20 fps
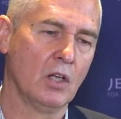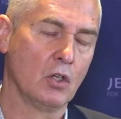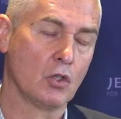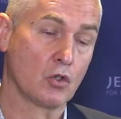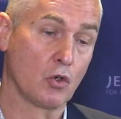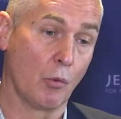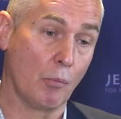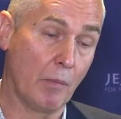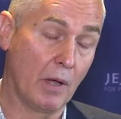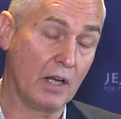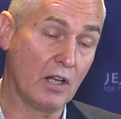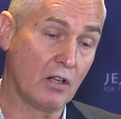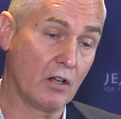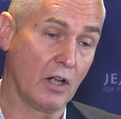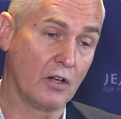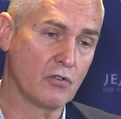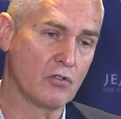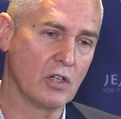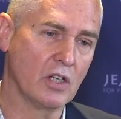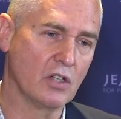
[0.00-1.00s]
So many
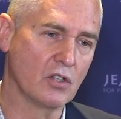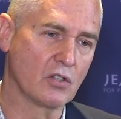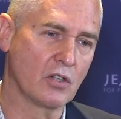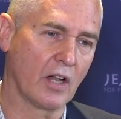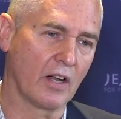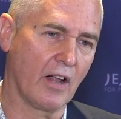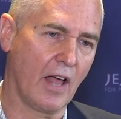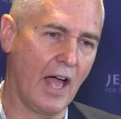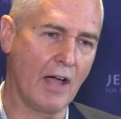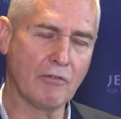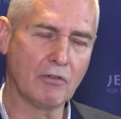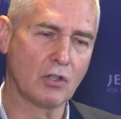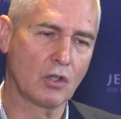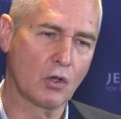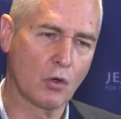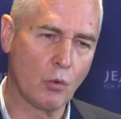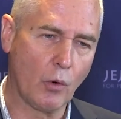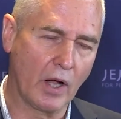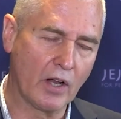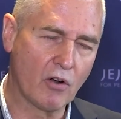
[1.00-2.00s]
countries that haven't
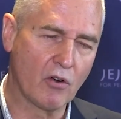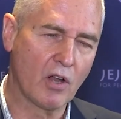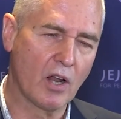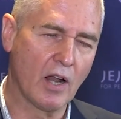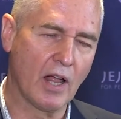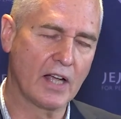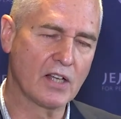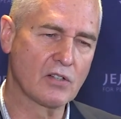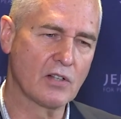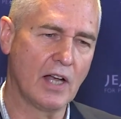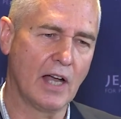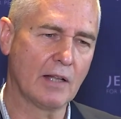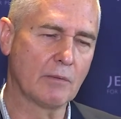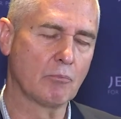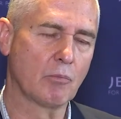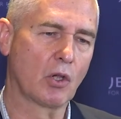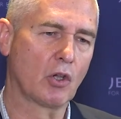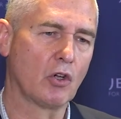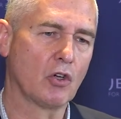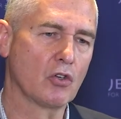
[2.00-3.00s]
quite realized that,
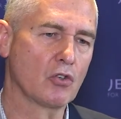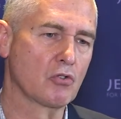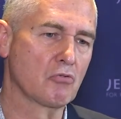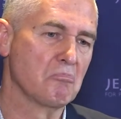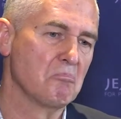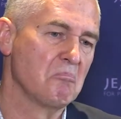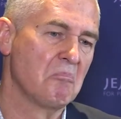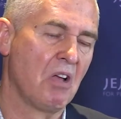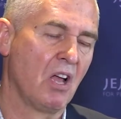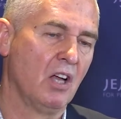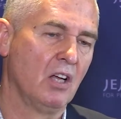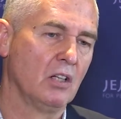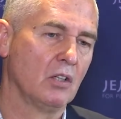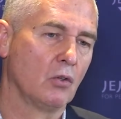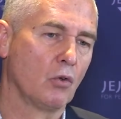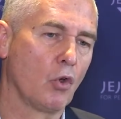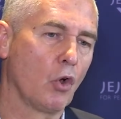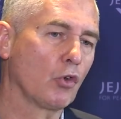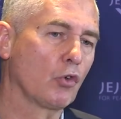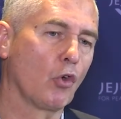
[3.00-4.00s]
because
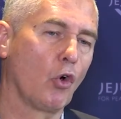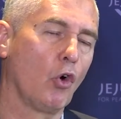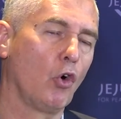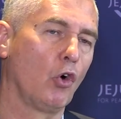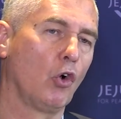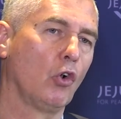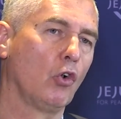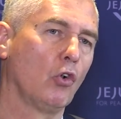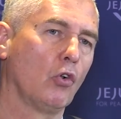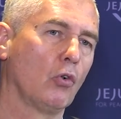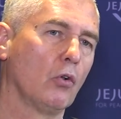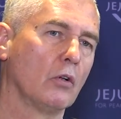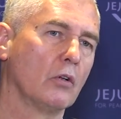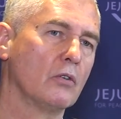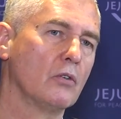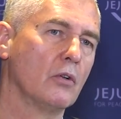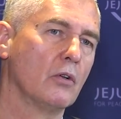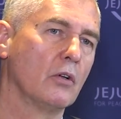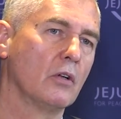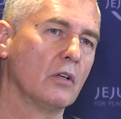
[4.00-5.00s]
not all
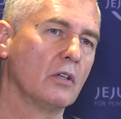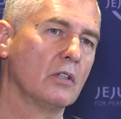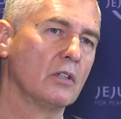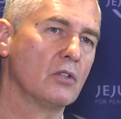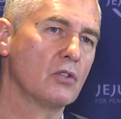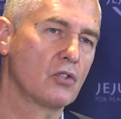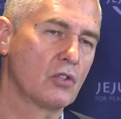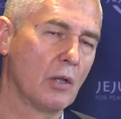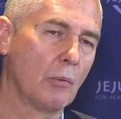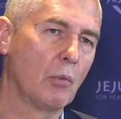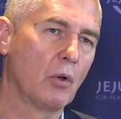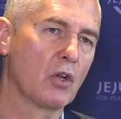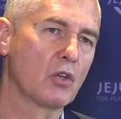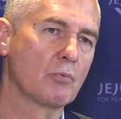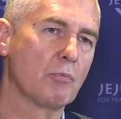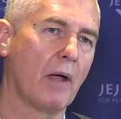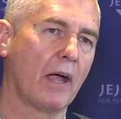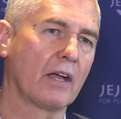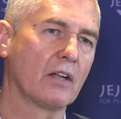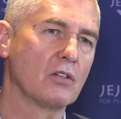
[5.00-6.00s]
stimulus
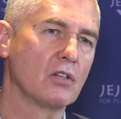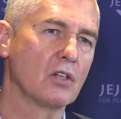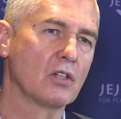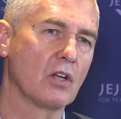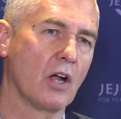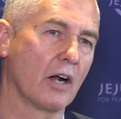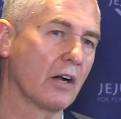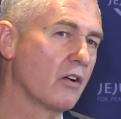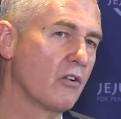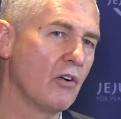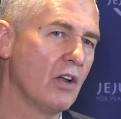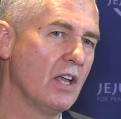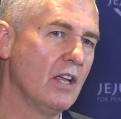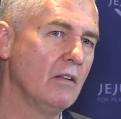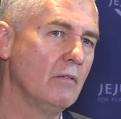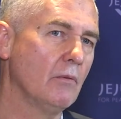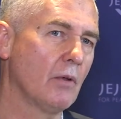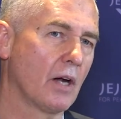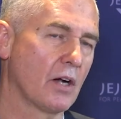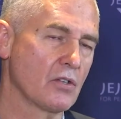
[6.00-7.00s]
packages are
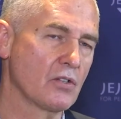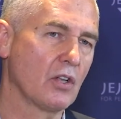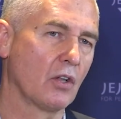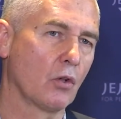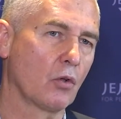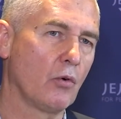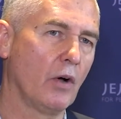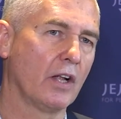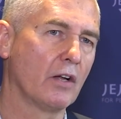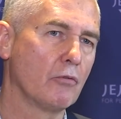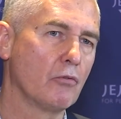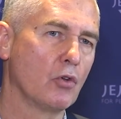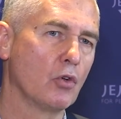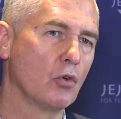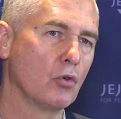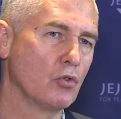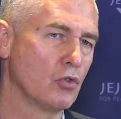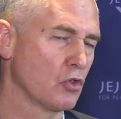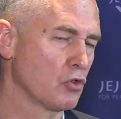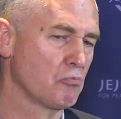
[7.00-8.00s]
green. There are still quite a
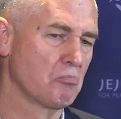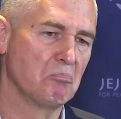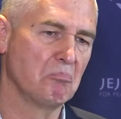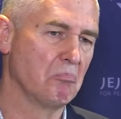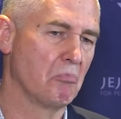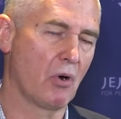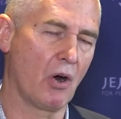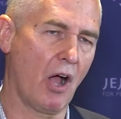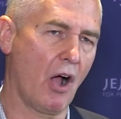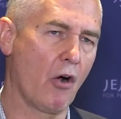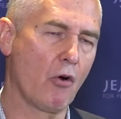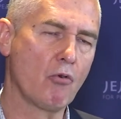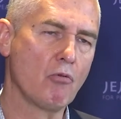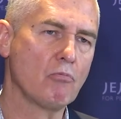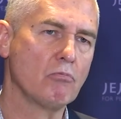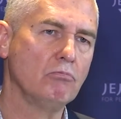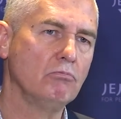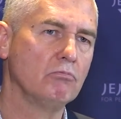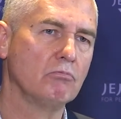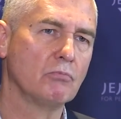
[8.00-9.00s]
few just
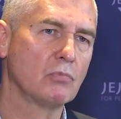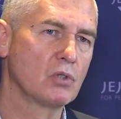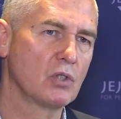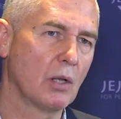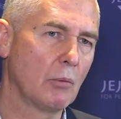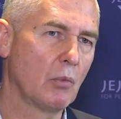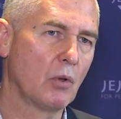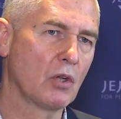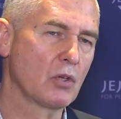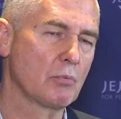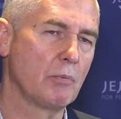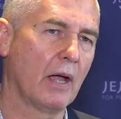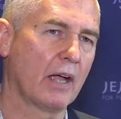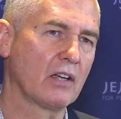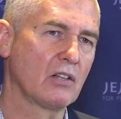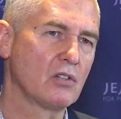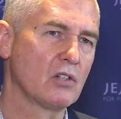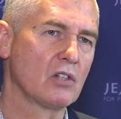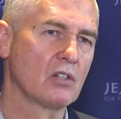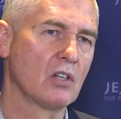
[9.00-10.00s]
brown stimulus
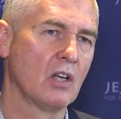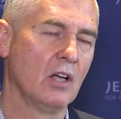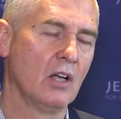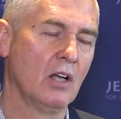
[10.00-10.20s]
packages.